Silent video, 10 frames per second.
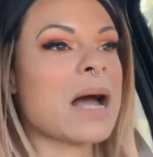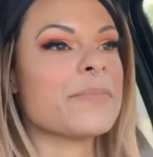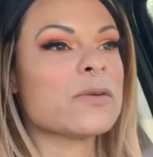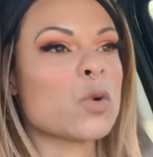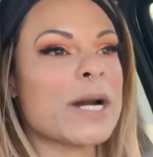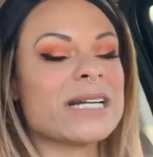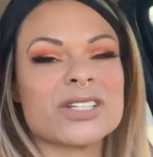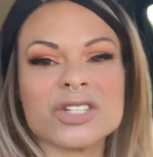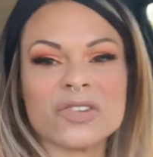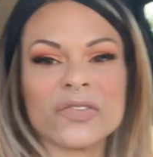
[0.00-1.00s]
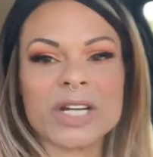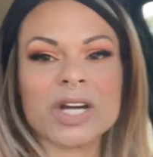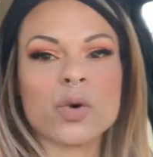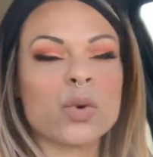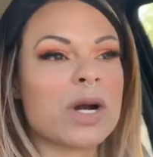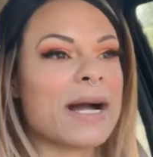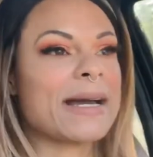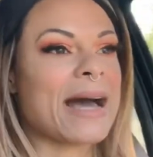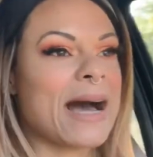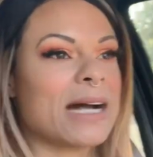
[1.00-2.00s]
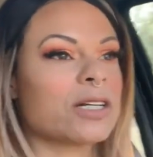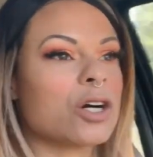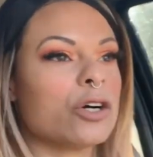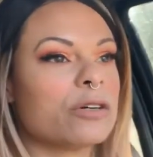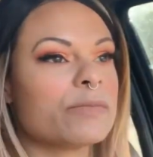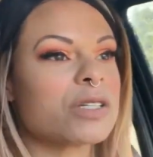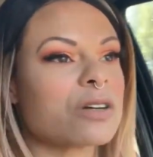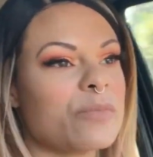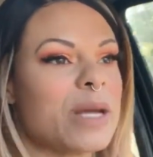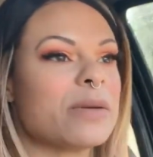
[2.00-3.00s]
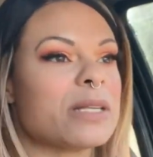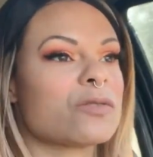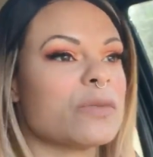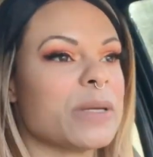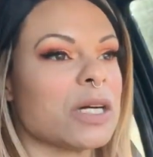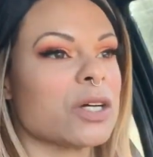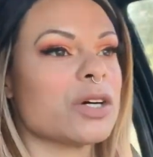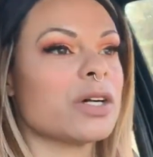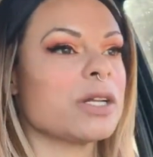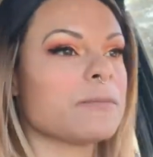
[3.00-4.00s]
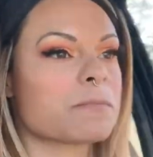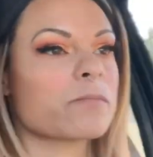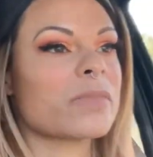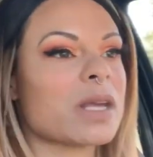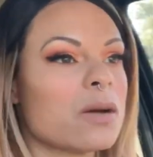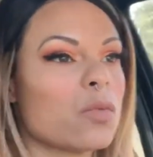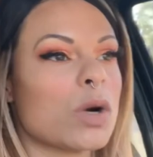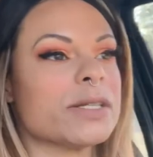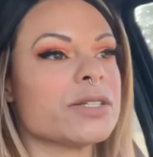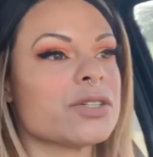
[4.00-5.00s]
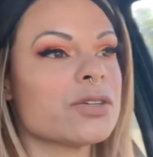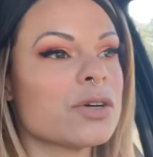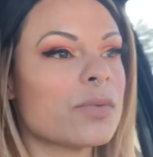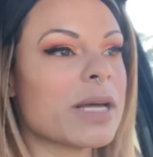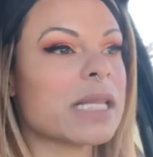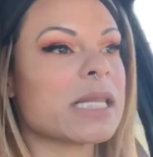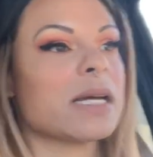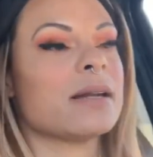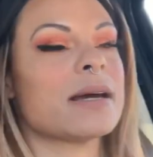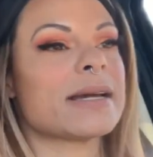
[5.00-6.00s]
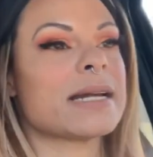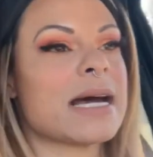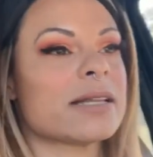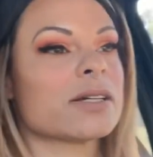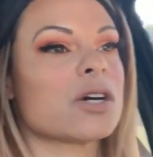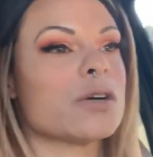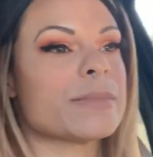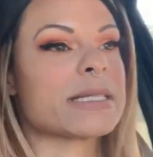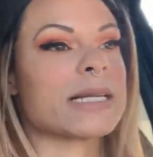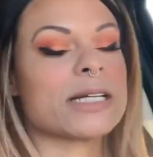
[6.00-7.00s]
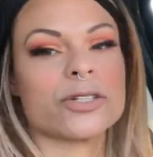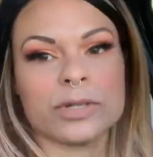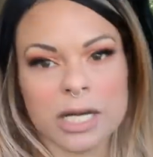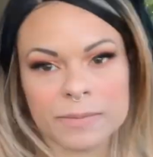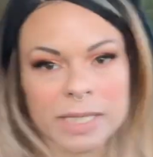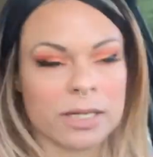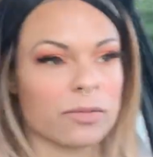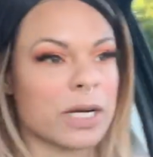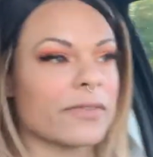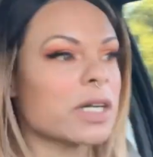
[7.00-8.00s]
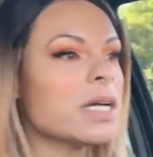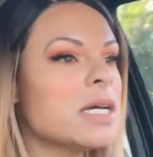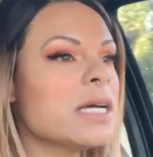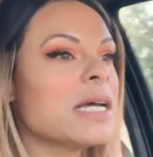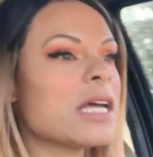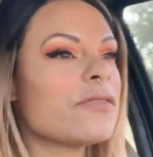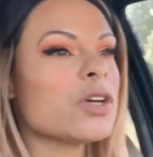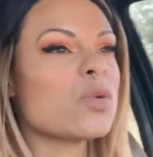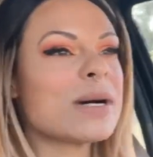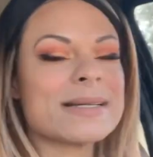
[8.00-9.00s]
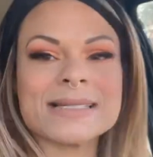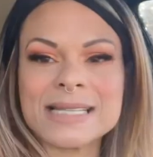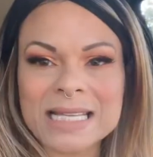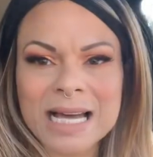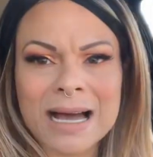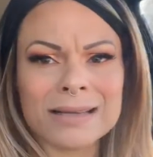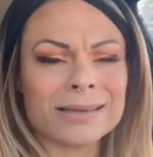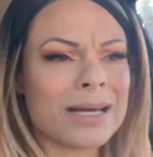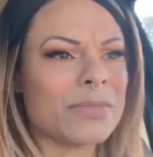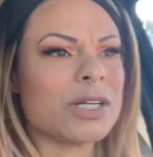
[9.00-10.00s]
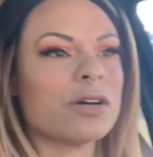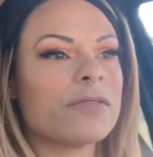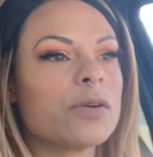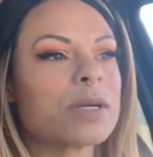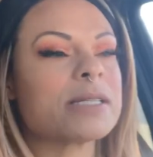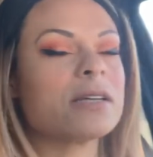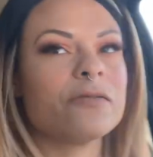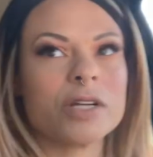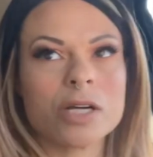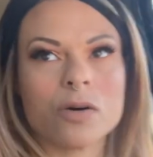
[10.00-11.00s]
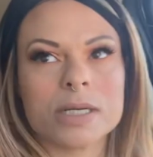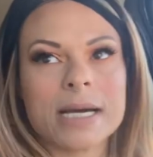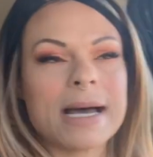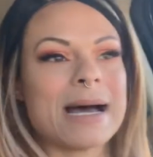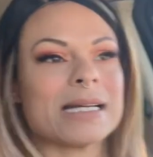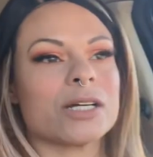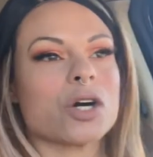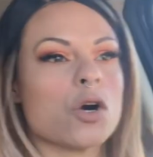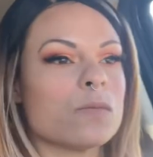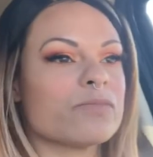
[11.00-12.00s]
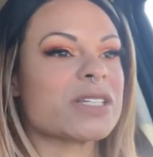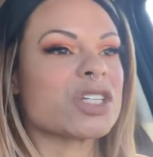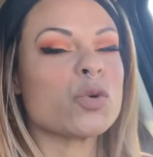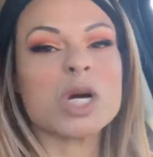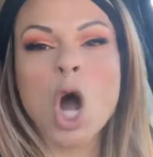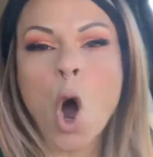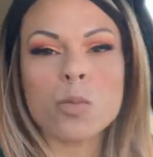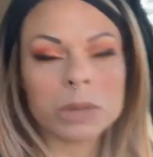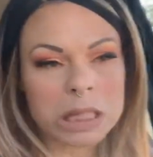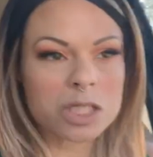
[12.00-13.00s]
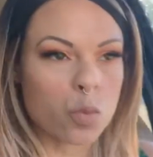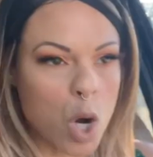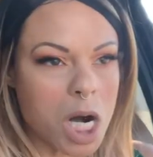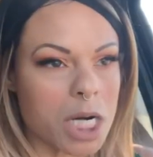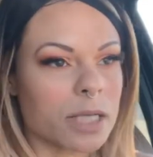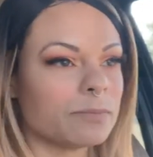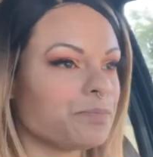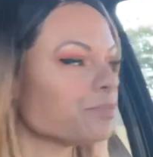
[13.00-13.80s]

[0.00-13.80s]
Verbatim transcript: I've been wanting to do a video where I add combs, so maybe this would be a good one to do it with, and I can add the combs and like do an update or whatever. If you want to see that, let me know if you want to see a video on adding combs to a combless wig.